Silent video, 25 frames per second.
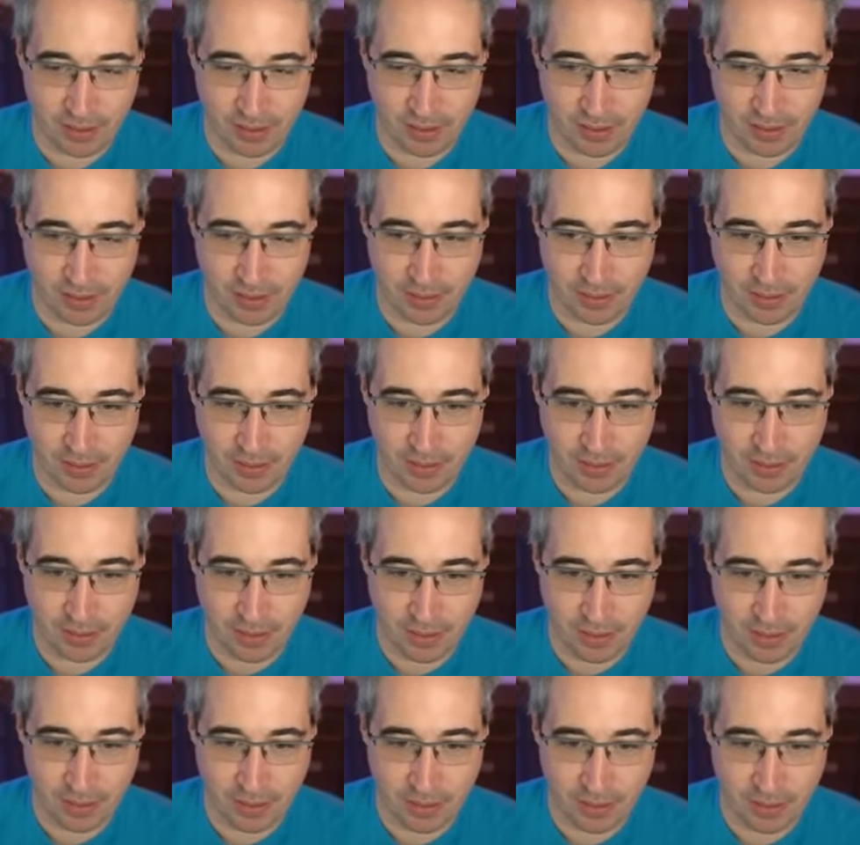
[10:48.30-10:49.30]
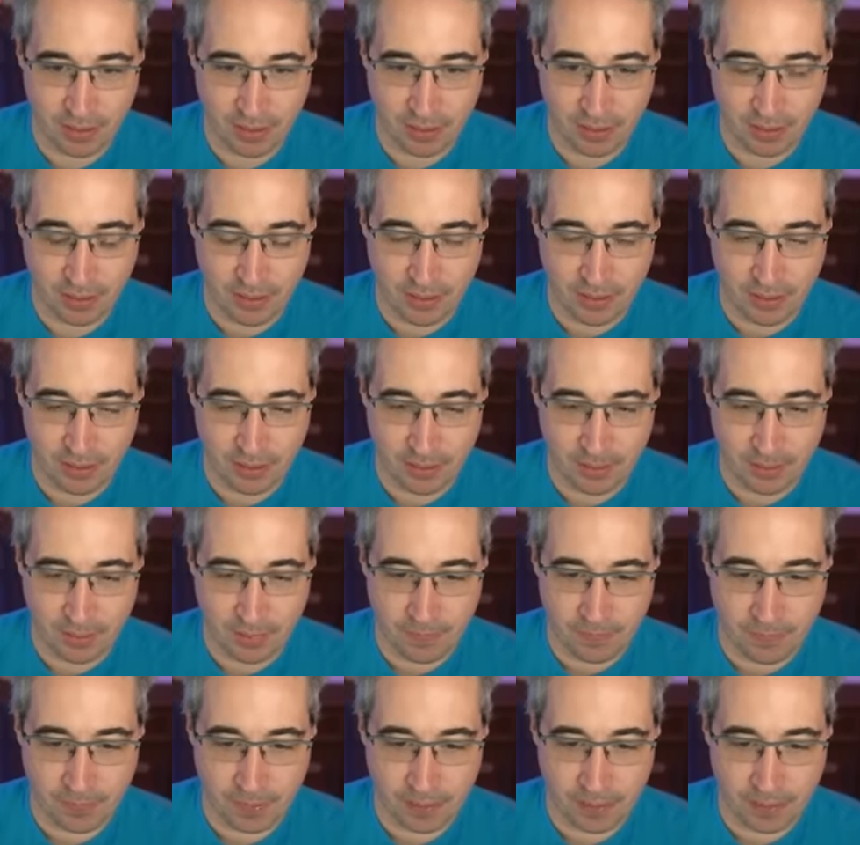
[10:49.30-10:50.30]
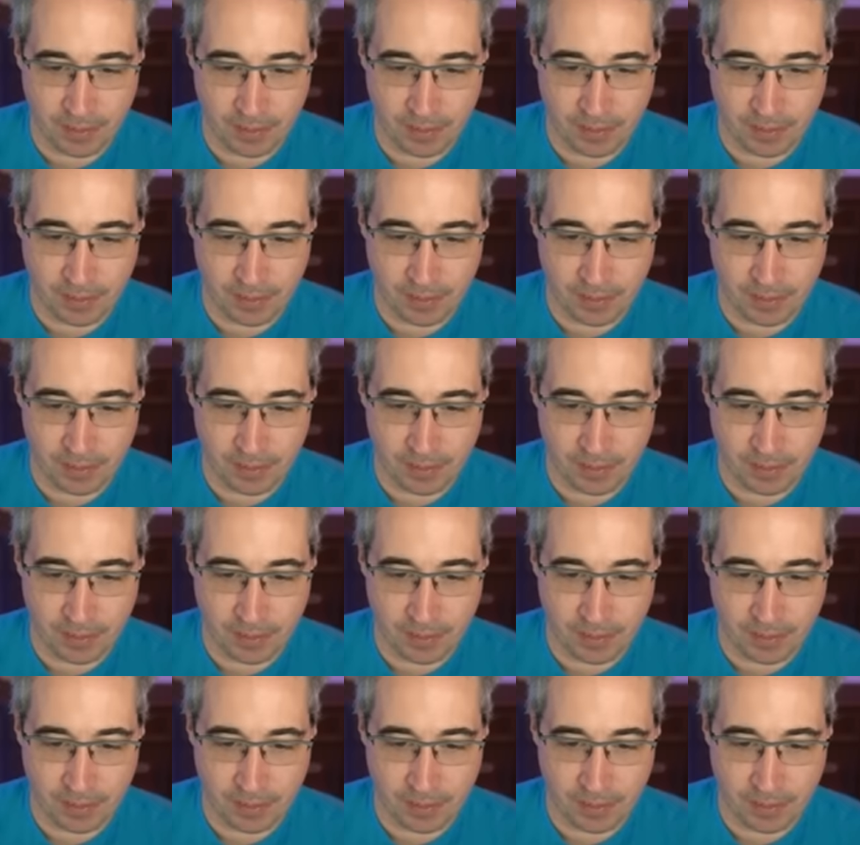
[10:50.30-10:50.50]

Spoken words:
[no speech]